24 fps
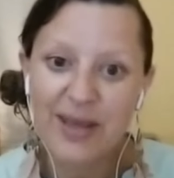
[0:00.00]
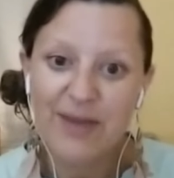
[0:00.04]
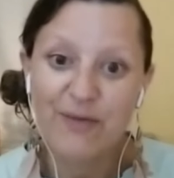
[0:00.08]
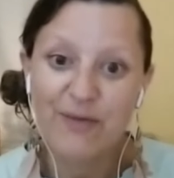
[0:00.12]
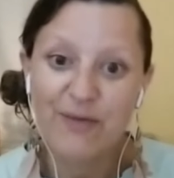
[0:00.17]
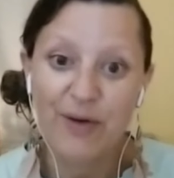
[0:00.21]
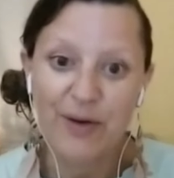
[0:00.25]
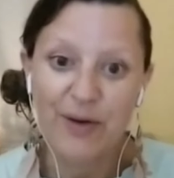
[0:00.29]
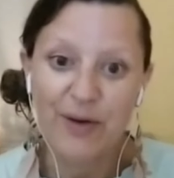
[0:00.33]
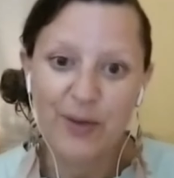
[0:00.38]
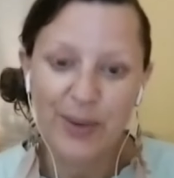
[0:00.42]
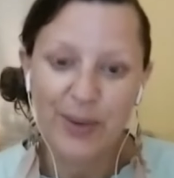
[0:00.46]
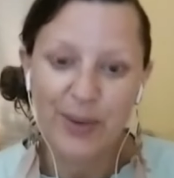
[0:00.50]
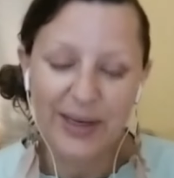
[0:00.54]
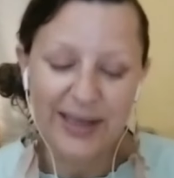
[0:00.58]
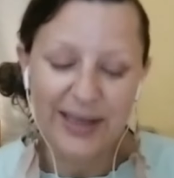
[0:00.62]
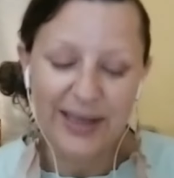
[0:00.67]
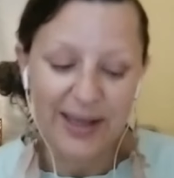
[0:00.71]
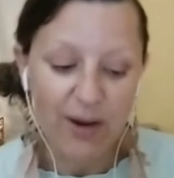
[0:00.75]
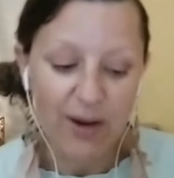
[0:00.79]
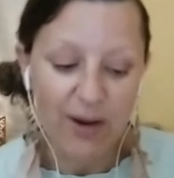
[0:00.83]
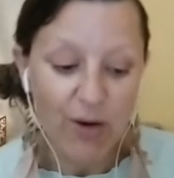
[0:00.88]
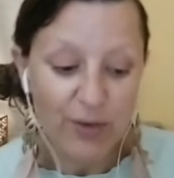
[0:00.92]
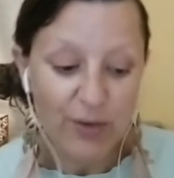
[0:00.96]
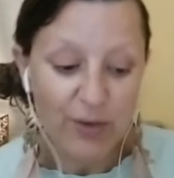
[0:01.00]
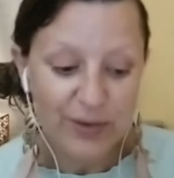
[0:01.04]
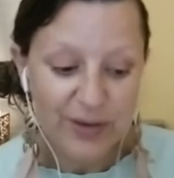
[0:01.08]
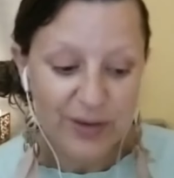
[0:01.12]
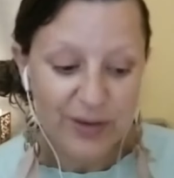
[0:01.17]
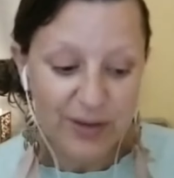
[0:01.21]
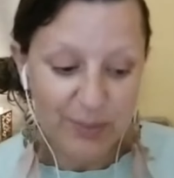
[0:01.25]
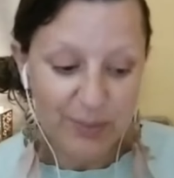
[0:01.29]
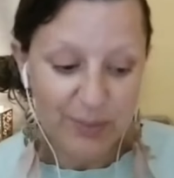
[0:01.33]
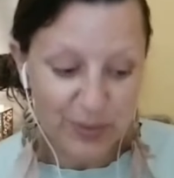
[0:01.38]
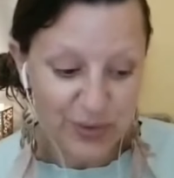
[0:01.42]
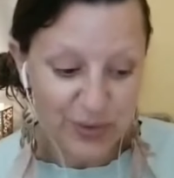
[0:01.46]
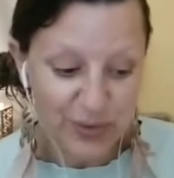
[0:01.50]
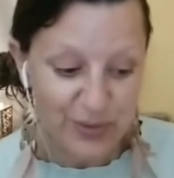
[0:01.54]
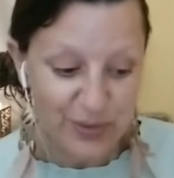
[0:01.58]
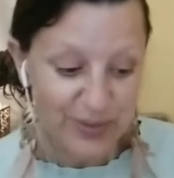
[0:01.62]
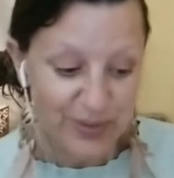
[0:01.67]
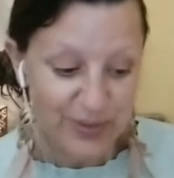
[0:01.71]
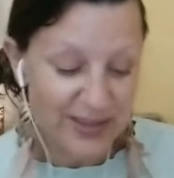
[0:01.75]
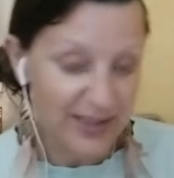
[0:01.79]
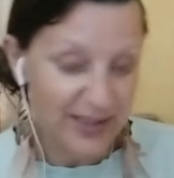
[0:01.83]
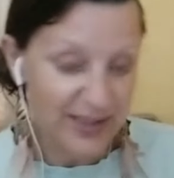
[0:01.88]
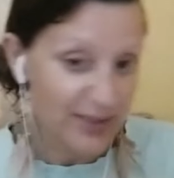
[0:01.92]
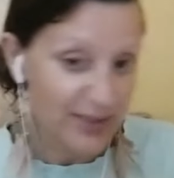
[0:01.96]
quickly on the Montessori
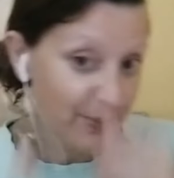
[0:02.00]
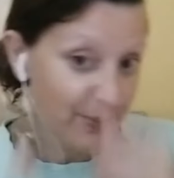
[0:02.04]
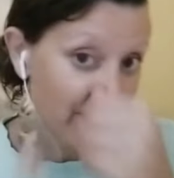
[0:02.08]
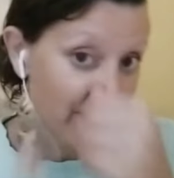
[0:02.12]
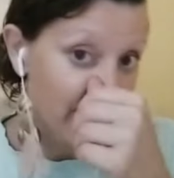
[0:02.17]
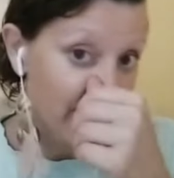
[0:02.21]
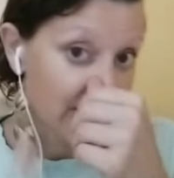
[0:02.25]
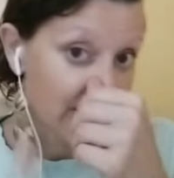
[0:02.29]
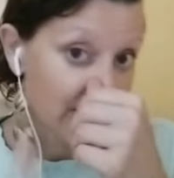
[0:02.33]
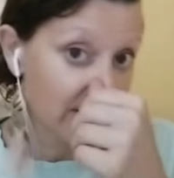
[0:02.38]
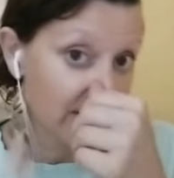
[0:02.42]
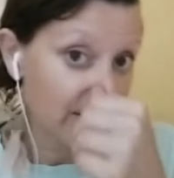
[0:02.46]
sensitive periods.